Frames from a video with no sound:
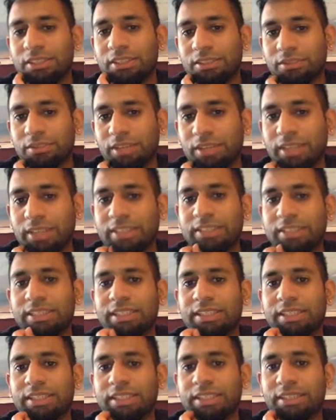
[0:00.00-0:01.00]
knight check
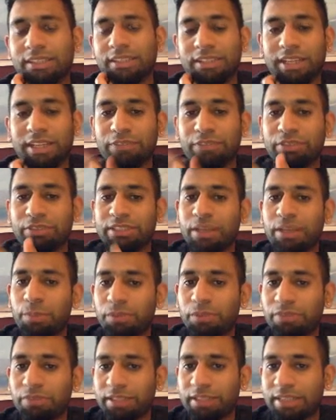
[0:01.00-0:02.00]
here. Like for example, if
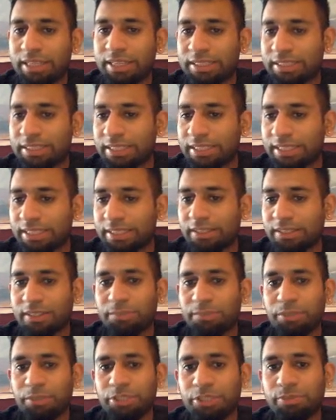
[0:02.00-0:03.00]
I knight check here,
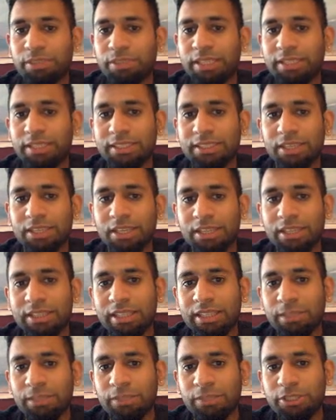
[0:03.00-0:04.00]
bishop takes, then
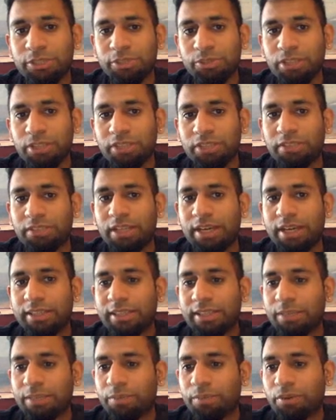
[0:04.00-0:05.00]
the bishop's not even eyeing
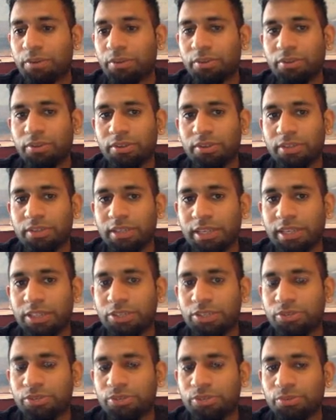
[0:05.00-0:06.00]
that pawn on
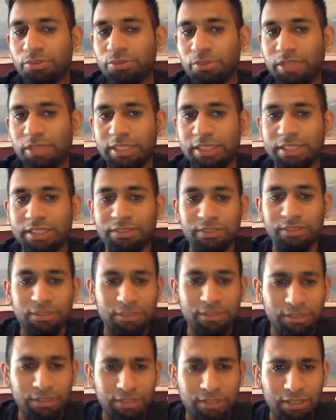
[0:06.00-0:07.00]
a2 or a7.
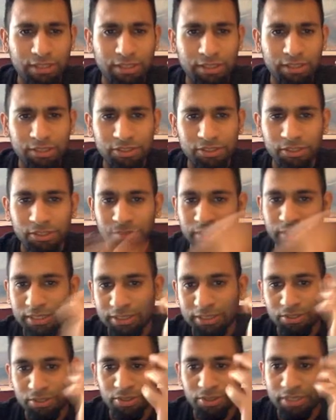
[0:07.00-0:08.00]
So I mean, these are
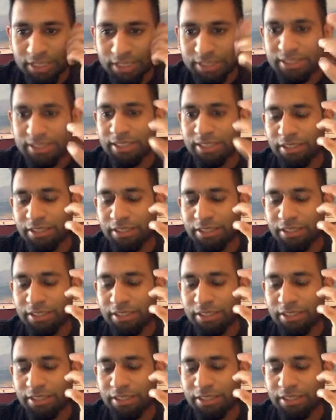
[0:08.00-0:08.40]
all things that can